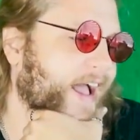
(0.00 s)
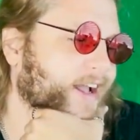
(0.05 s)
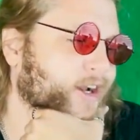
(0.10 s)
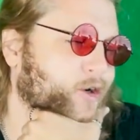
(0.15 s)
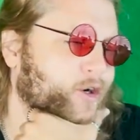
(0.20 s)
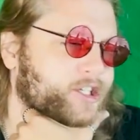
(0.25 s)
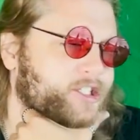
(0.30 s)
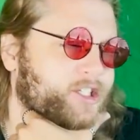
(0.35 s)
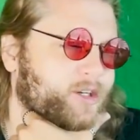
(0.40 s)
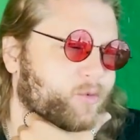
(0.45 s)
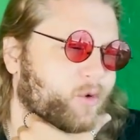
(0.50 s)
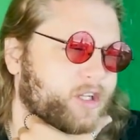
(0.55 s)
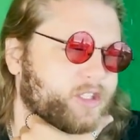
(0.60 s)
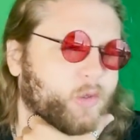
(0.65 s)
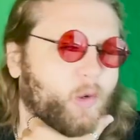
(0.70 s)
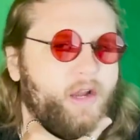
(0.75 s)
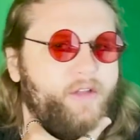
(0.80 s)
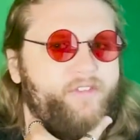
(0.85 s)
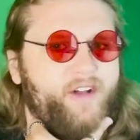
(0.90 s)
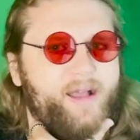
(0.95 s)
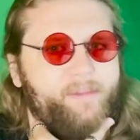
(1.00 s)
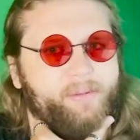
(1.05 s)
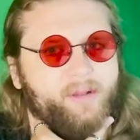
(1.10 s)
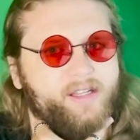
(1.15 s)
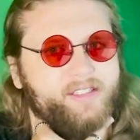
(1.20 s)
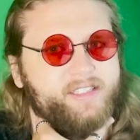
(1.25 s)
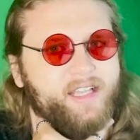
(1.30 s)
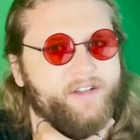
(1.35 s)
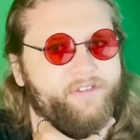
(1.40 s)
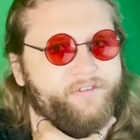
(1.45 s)
Christian Wood, 25
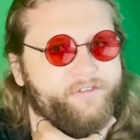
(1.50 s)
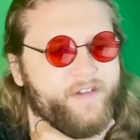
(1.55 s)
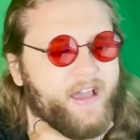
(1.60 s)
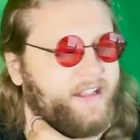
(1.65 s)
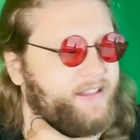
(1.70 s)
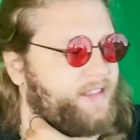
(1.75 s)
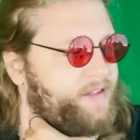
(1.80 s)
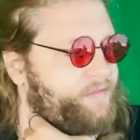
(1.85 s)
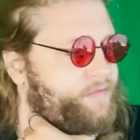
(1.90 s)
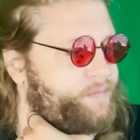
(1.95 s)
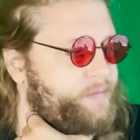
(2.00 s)
plus effective